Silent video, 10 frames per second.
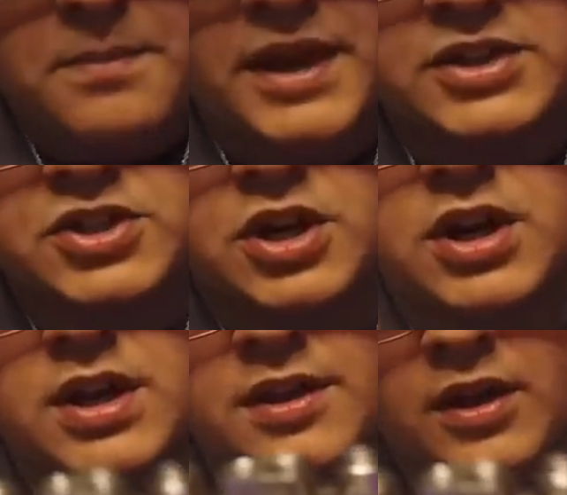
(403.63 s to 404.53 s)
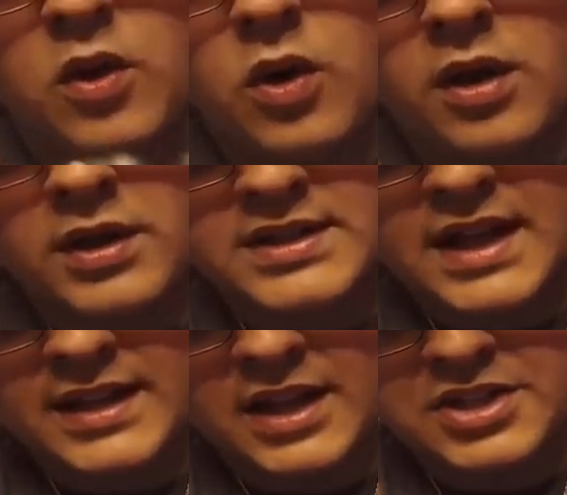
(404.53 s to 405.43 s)
make sure the coil is
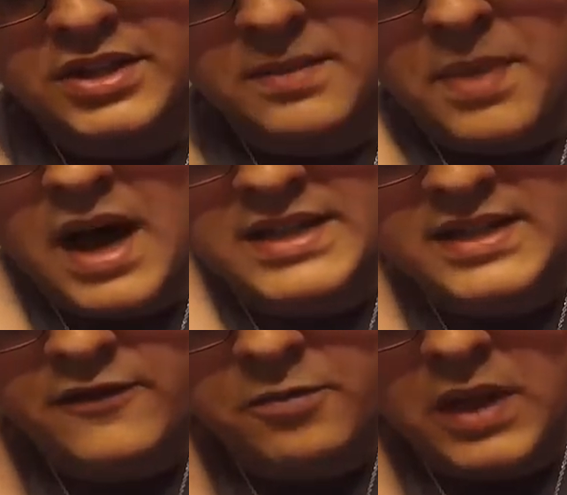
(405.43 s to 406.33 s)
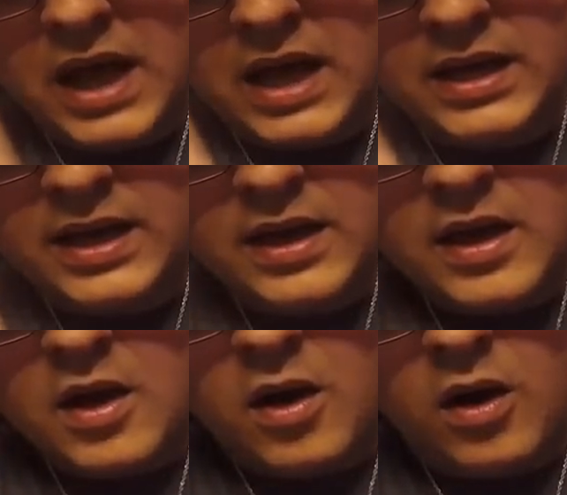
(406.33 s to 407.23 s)
not touching the positive block
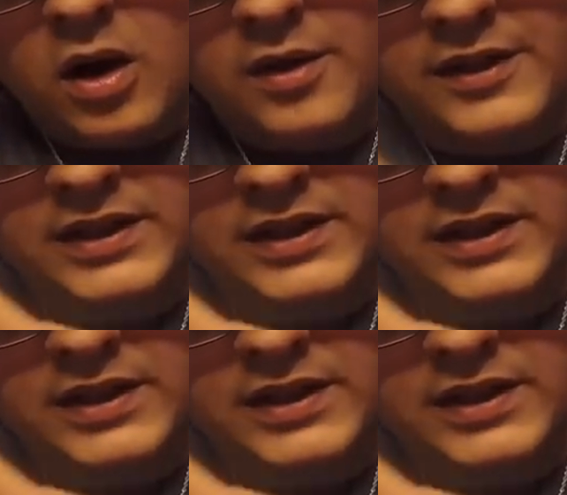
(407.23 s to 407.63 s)
or the